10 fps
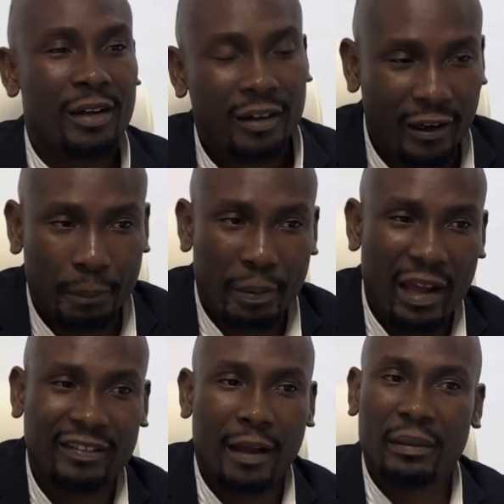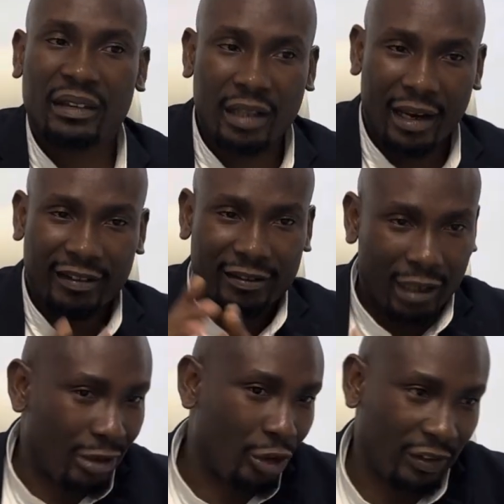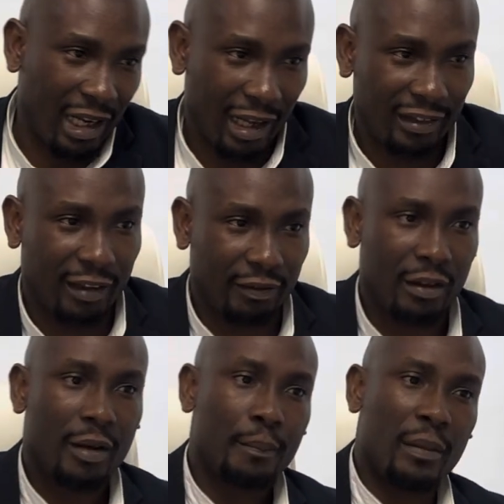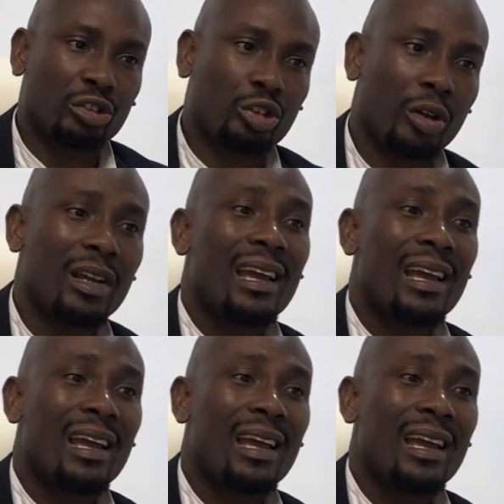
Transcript: repairs and maintenance, just like I have mentioned,